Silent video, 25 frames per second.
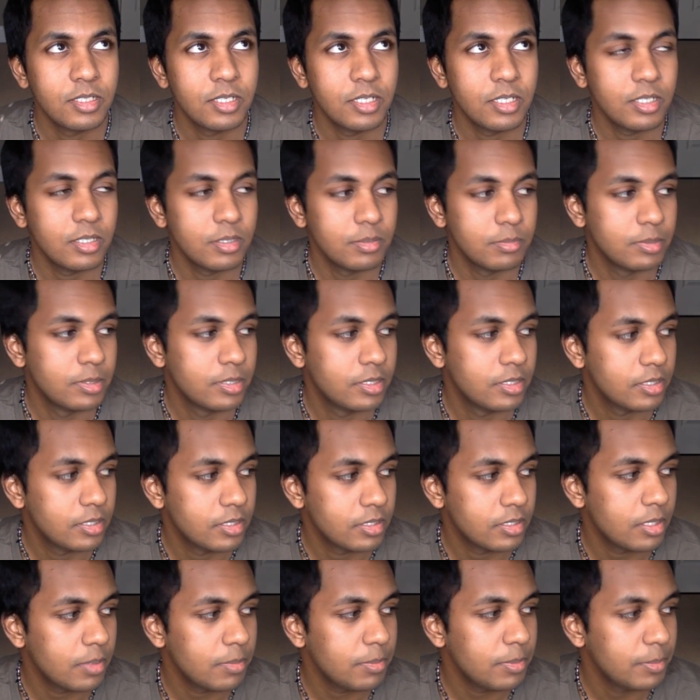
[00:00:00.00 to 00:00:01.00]
a
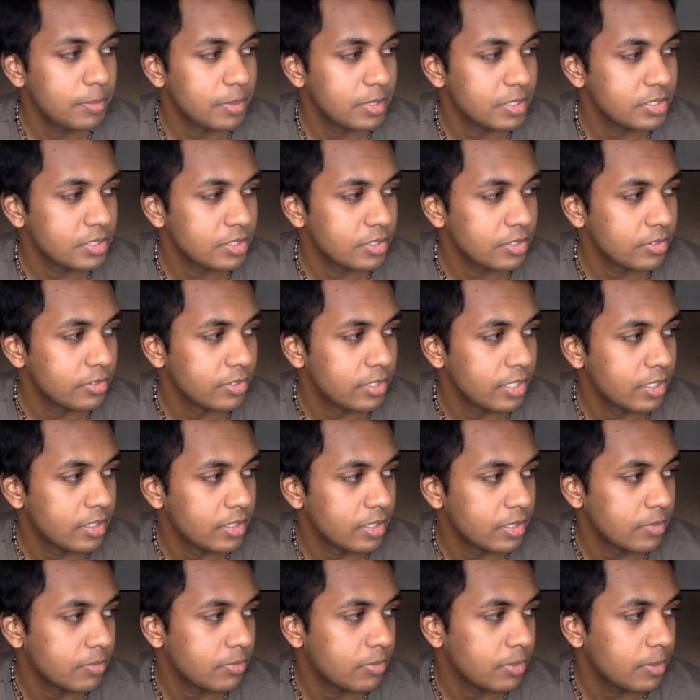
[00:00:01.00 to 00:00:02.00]
couple months ago now,
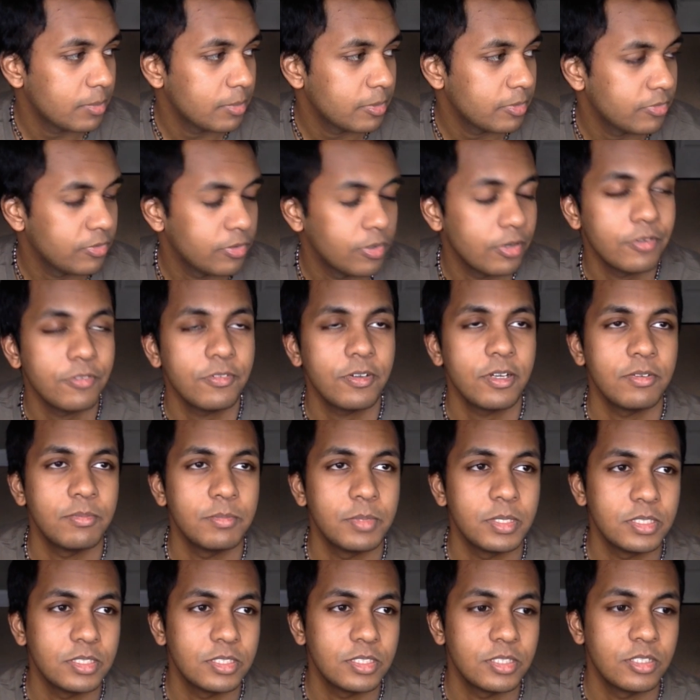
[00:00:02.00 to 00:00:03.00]
like probably 4 or 5
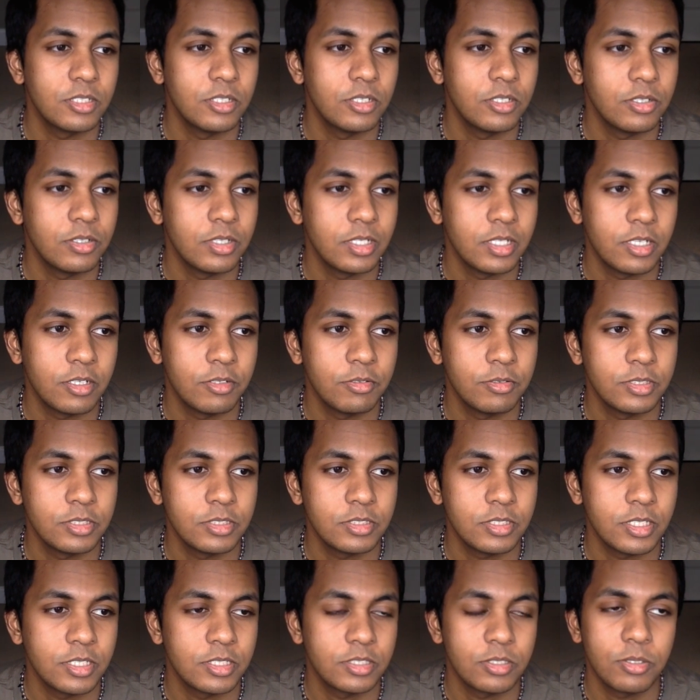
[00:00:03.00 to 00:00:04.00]
months ago, and I
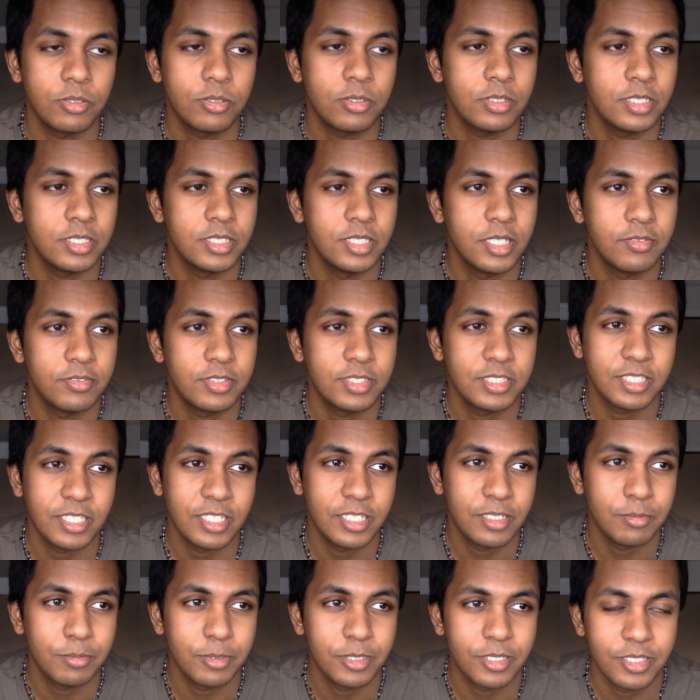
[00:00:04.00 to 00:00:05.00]
was like totally
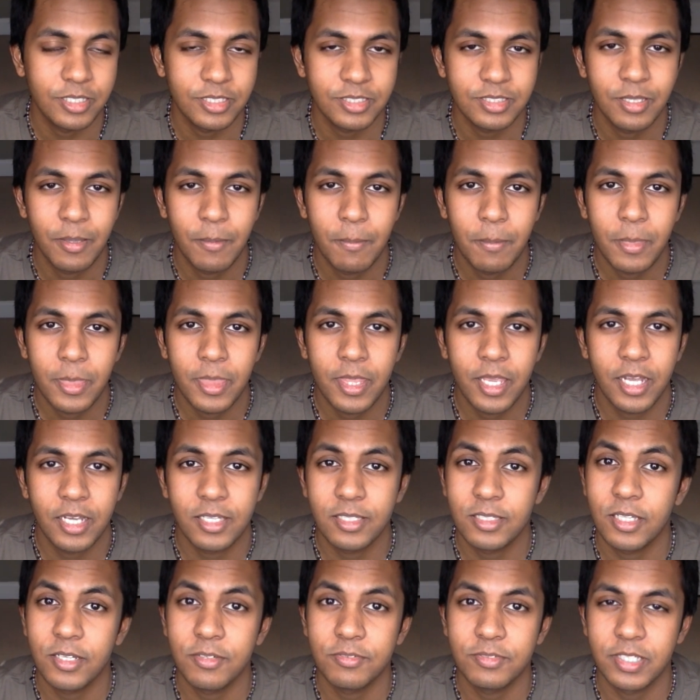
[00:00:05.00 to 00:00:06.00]
devastated because I
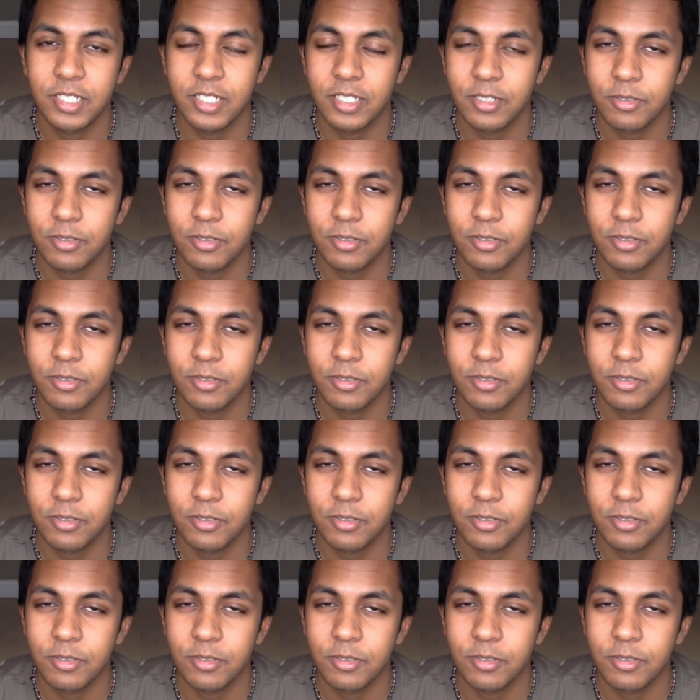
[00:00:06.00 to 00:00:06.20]
loved it.